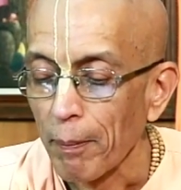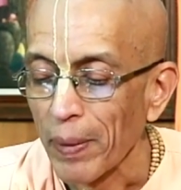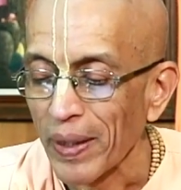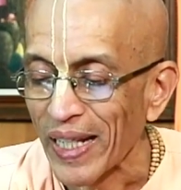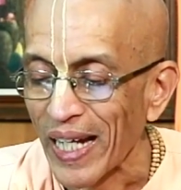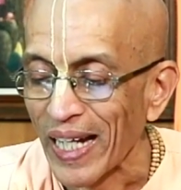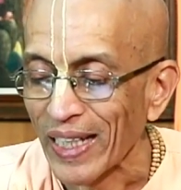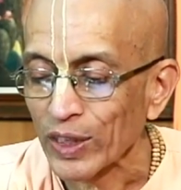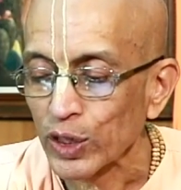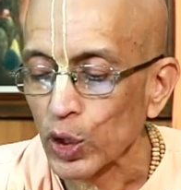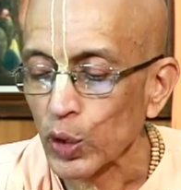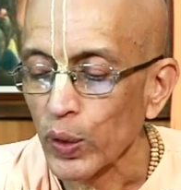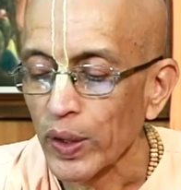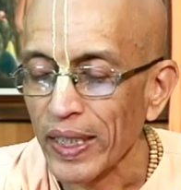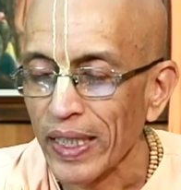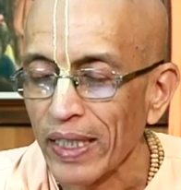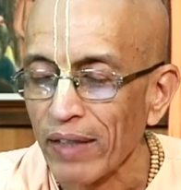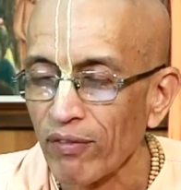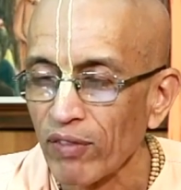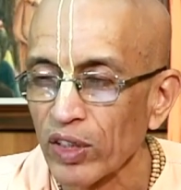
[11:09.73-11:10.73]
But
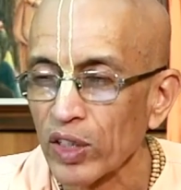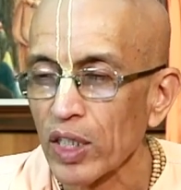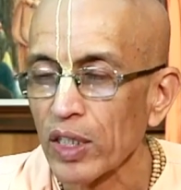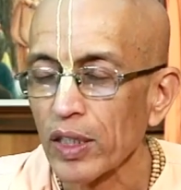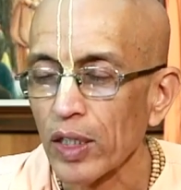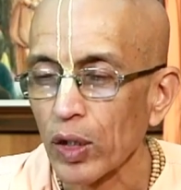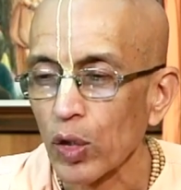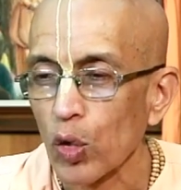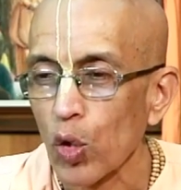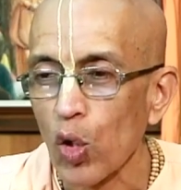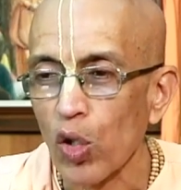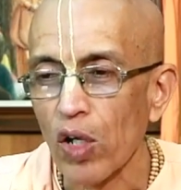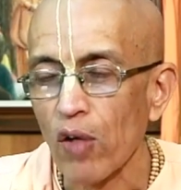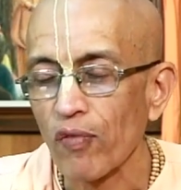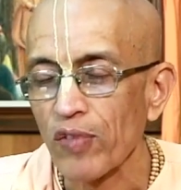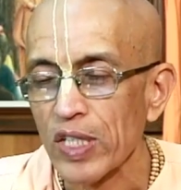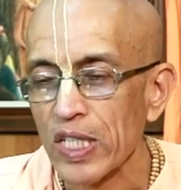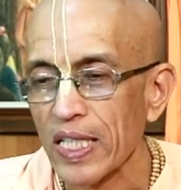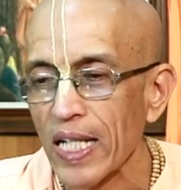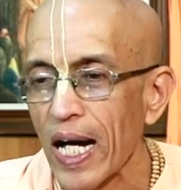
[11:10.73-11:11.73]
actually, within the core
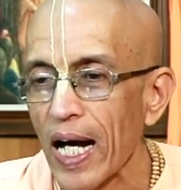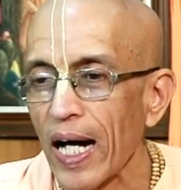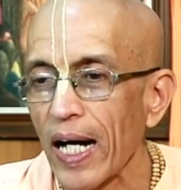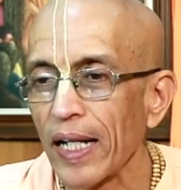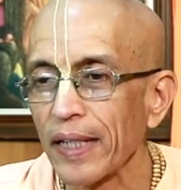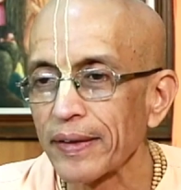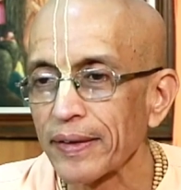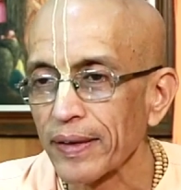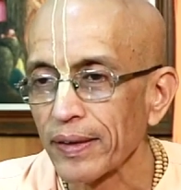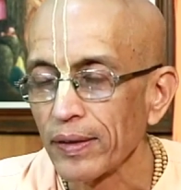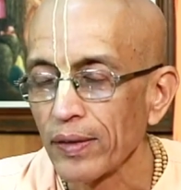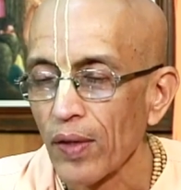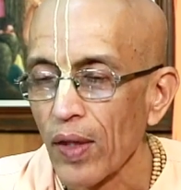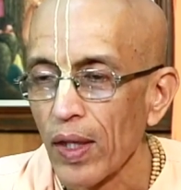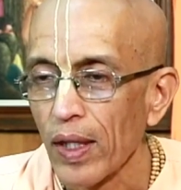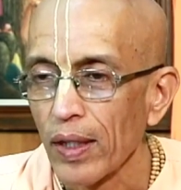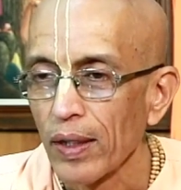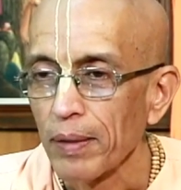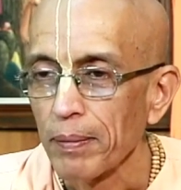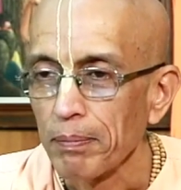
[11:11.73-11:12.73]
of his heart,
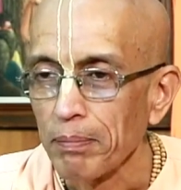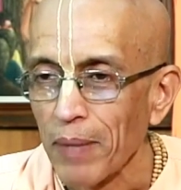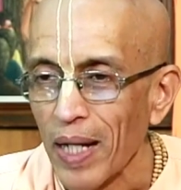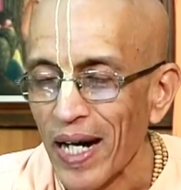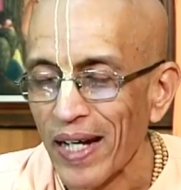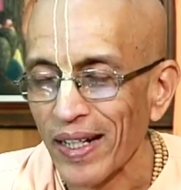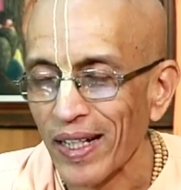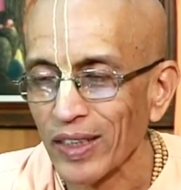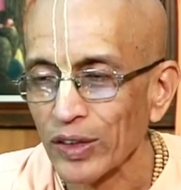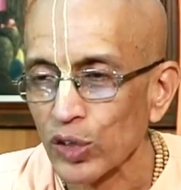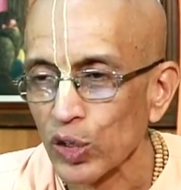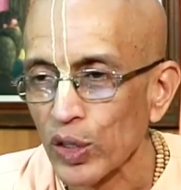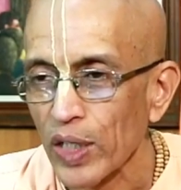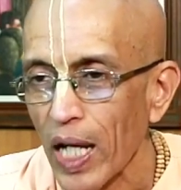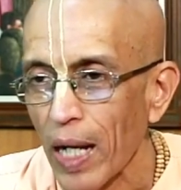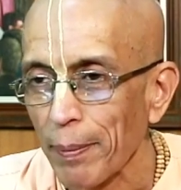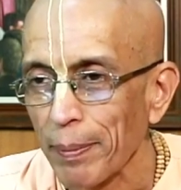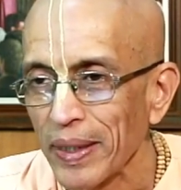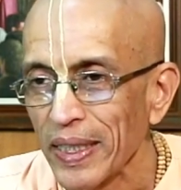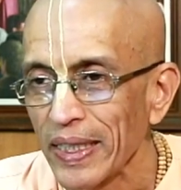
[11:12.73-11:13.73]
Maharaj
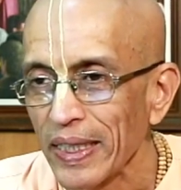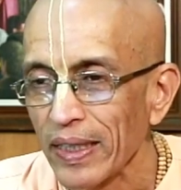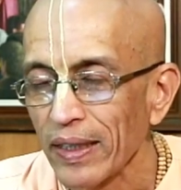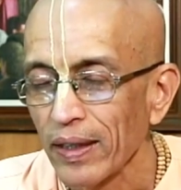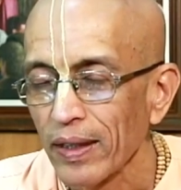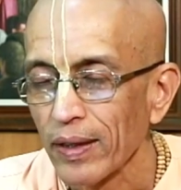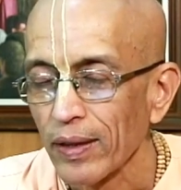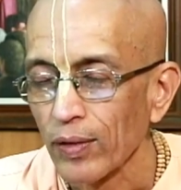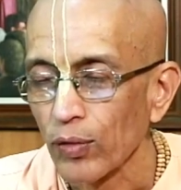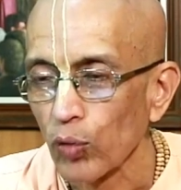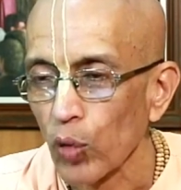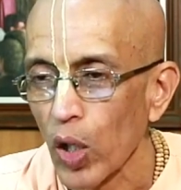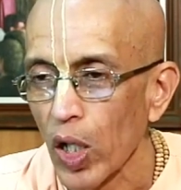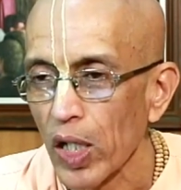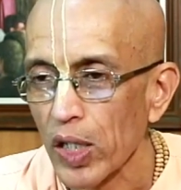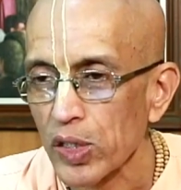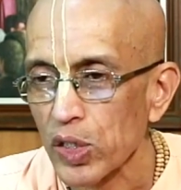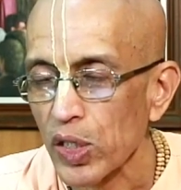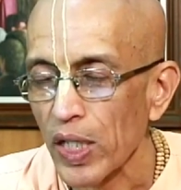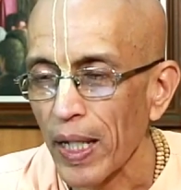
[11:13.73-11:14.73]
Nabhi
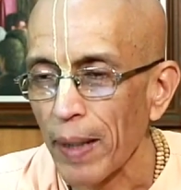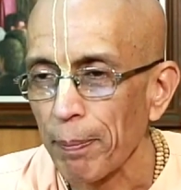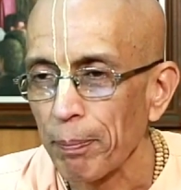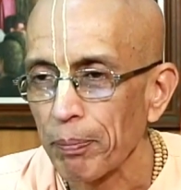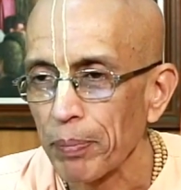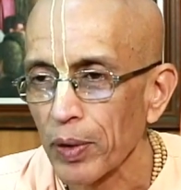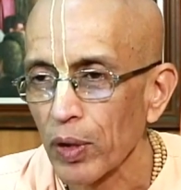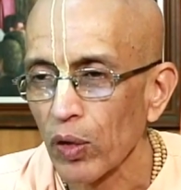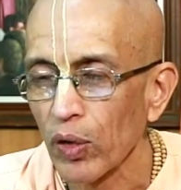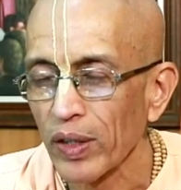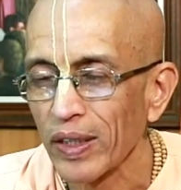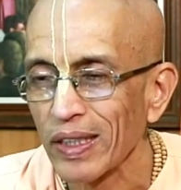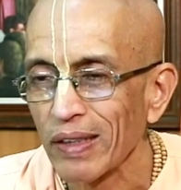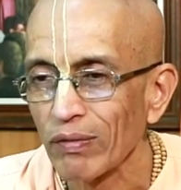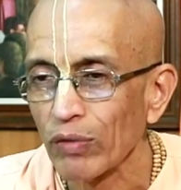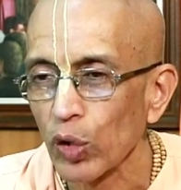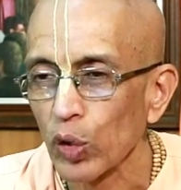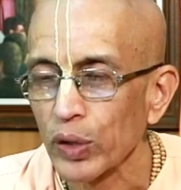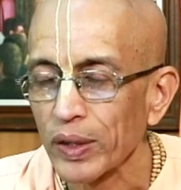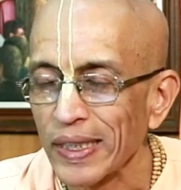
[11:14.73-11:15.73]
was a pure
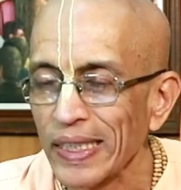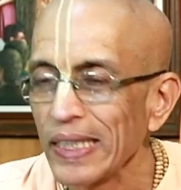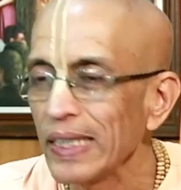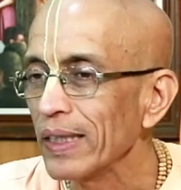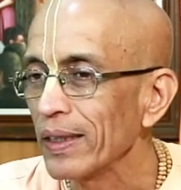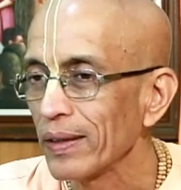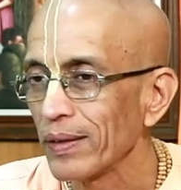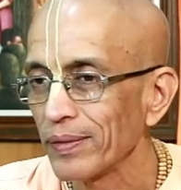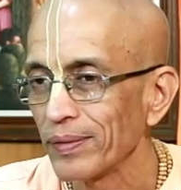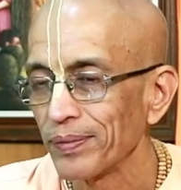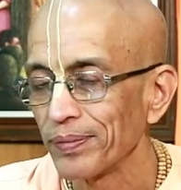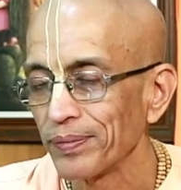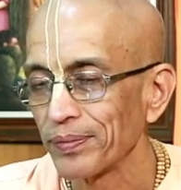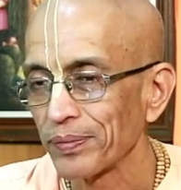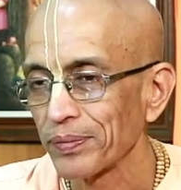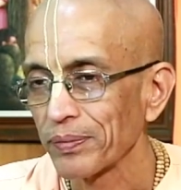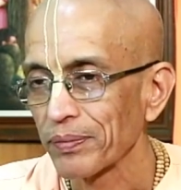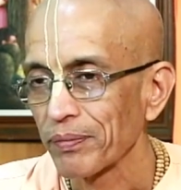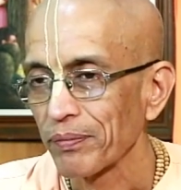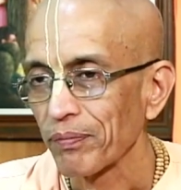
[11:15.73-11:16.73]
devotee.
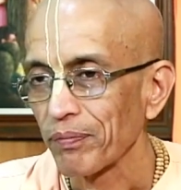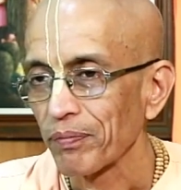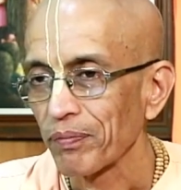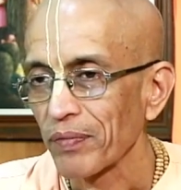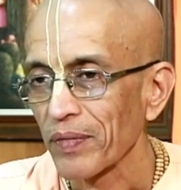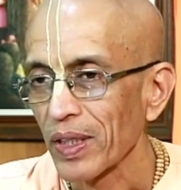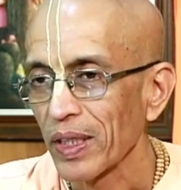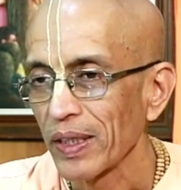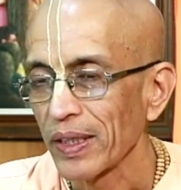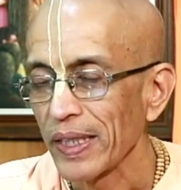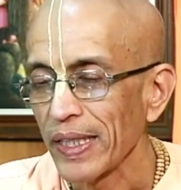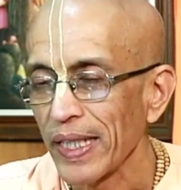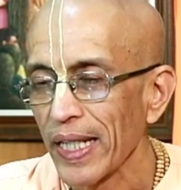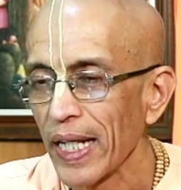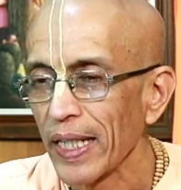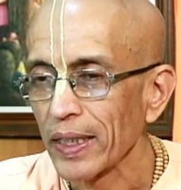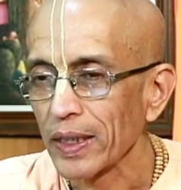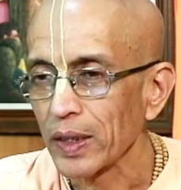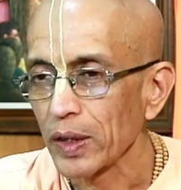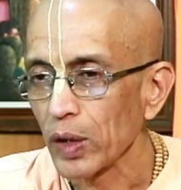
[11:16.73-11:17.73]
He
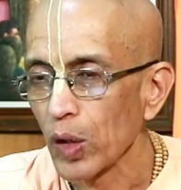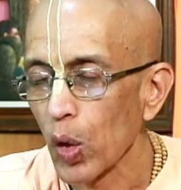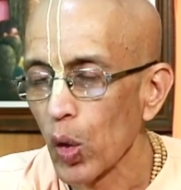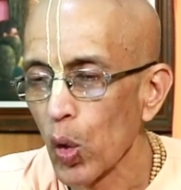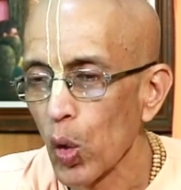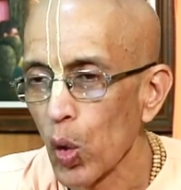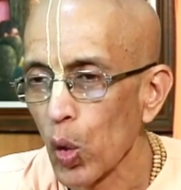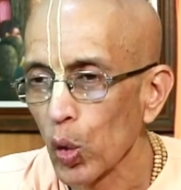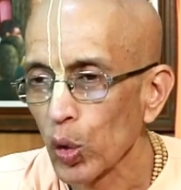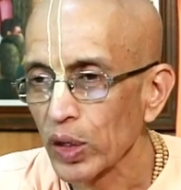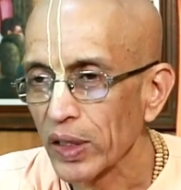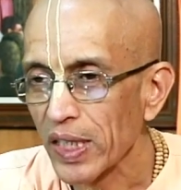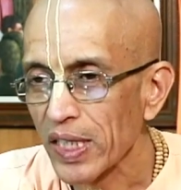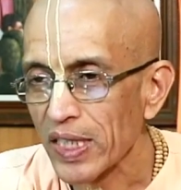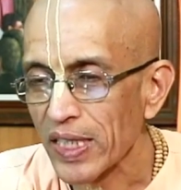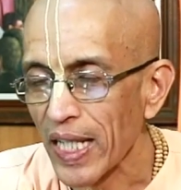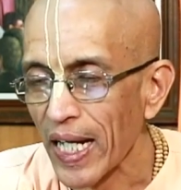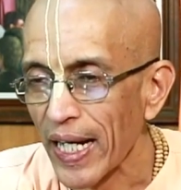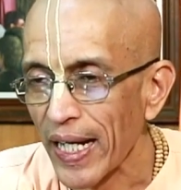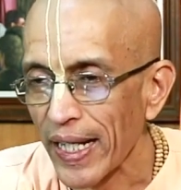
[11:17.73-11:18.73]
had no
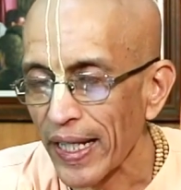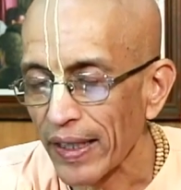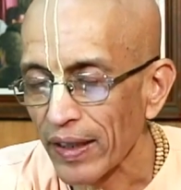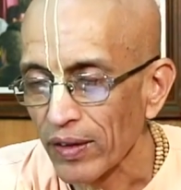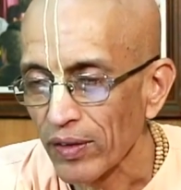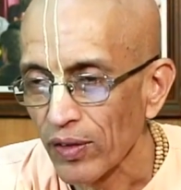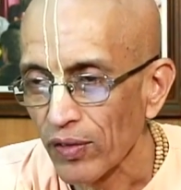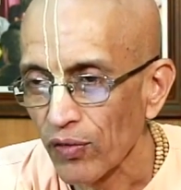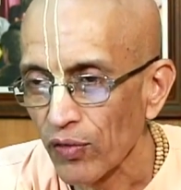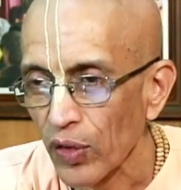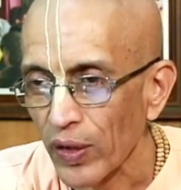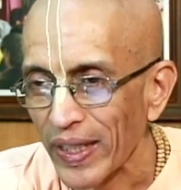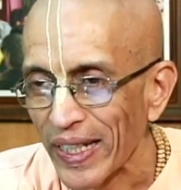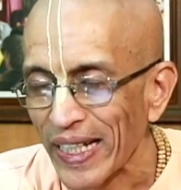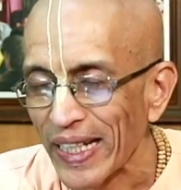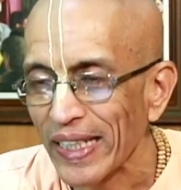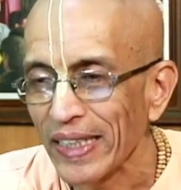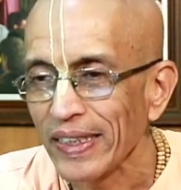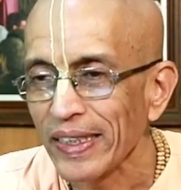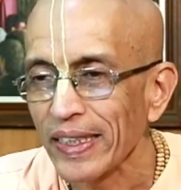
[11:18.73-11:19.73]
desire
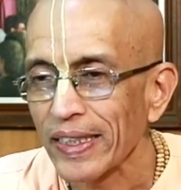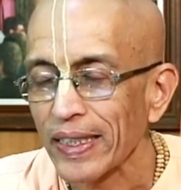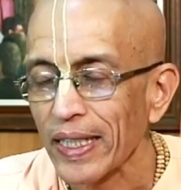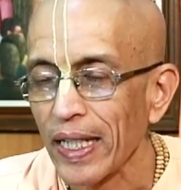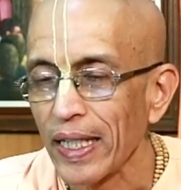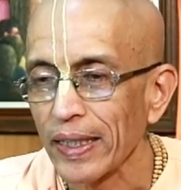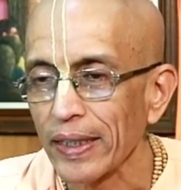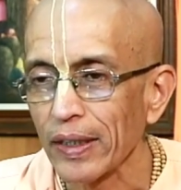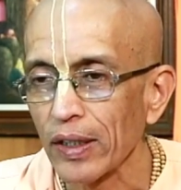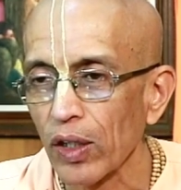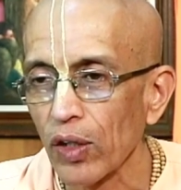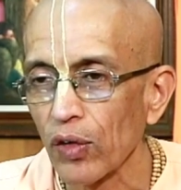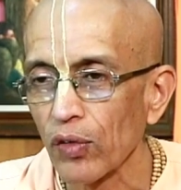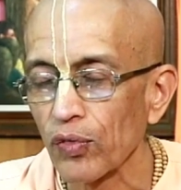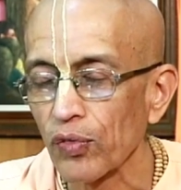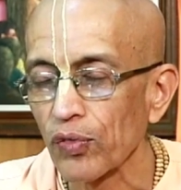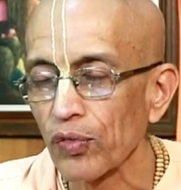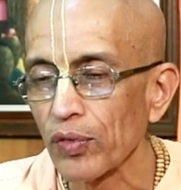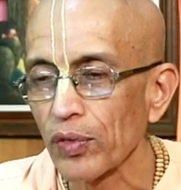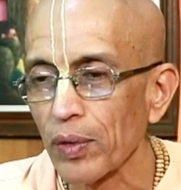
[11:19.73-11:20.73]
for any kind
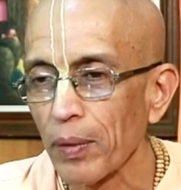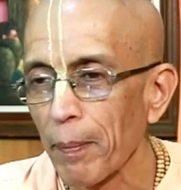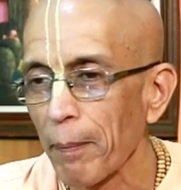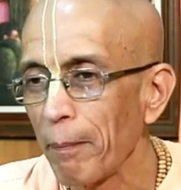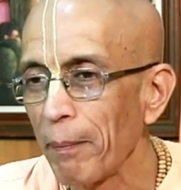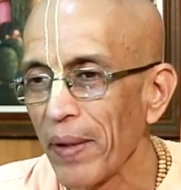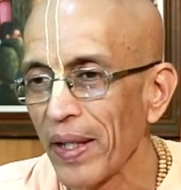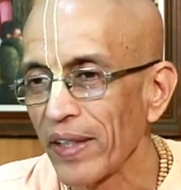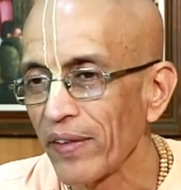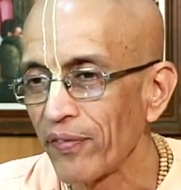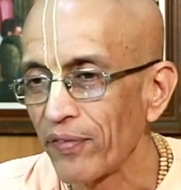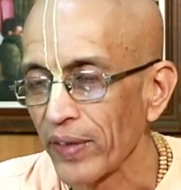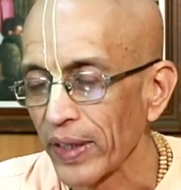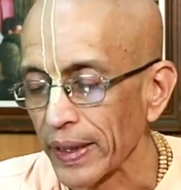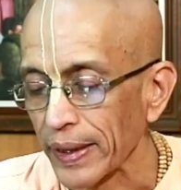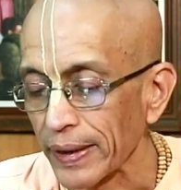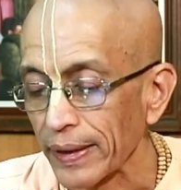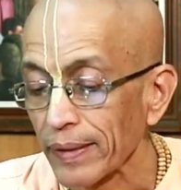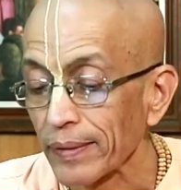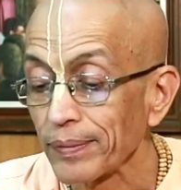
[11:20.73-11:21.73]
of
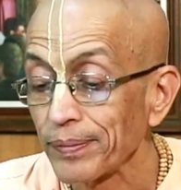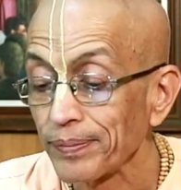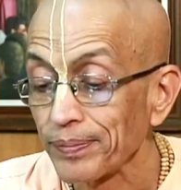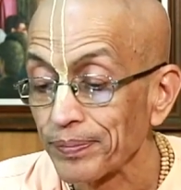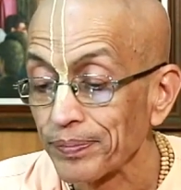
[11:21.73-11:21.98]
benefit.